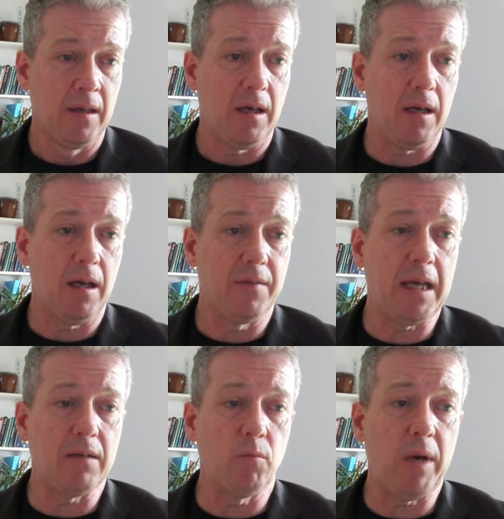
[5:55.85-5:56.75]
And
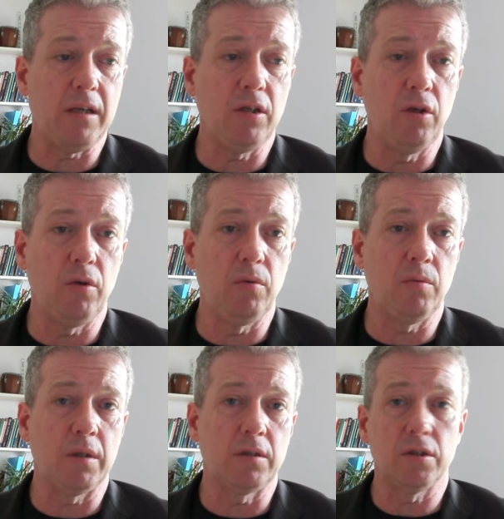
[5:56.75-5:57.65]
then when
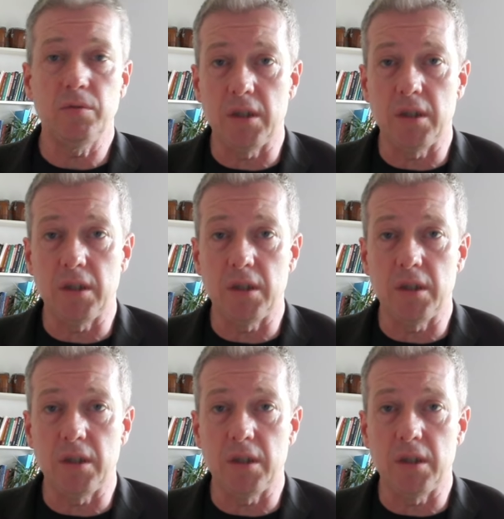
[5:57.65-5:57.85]
you do